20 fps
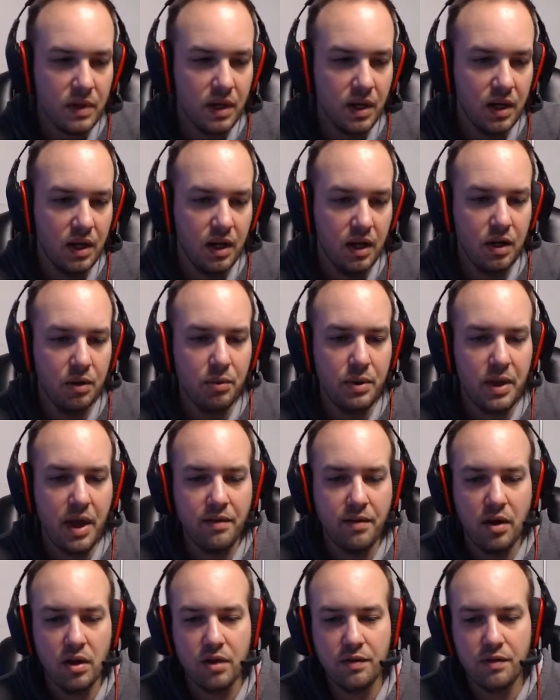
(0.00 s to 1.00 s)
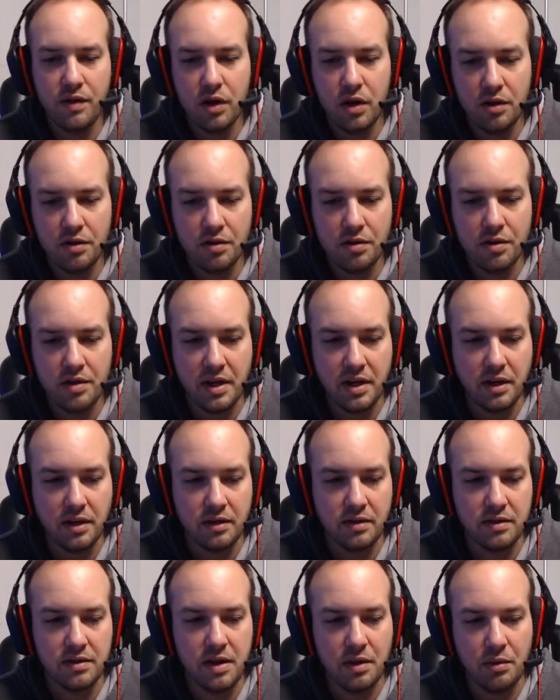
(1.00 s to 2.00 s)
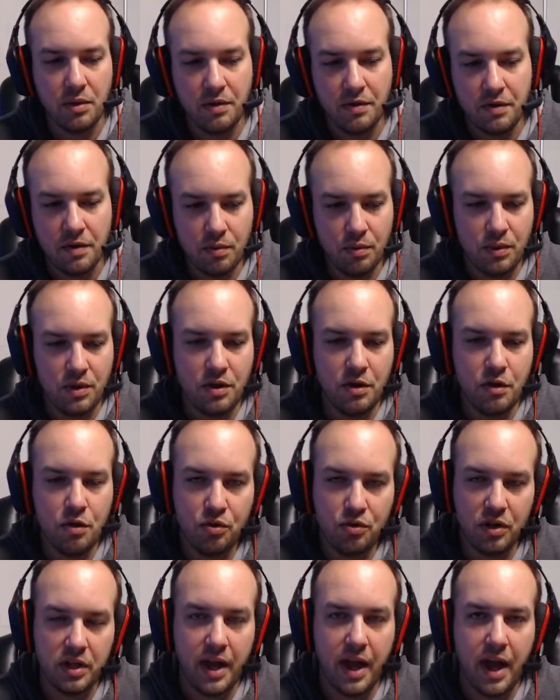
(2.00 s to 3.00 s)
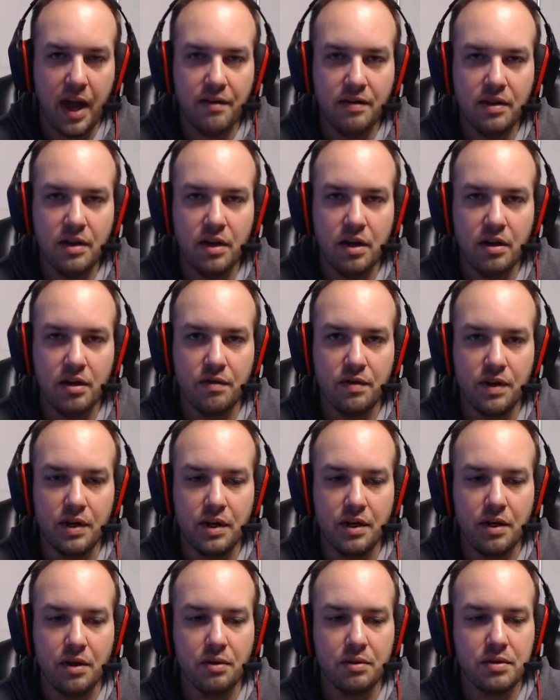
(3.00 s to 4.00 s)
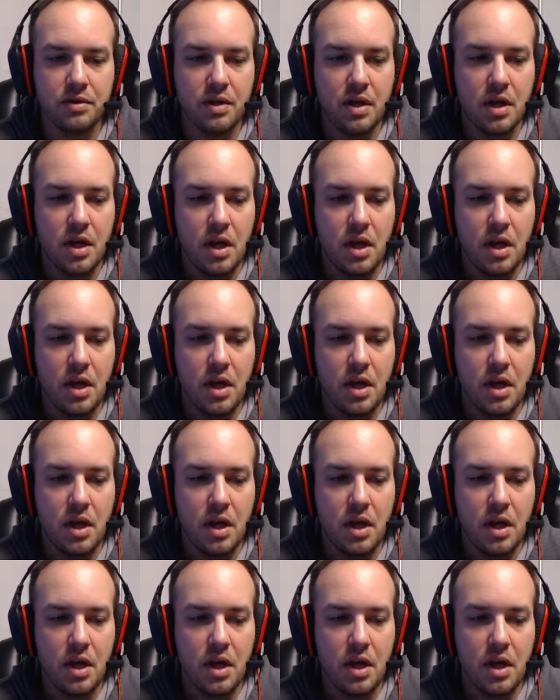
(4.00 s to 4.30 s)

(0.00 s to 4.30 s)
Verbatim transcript: Uh, we have all of our other things that we, we usually have in the other videos.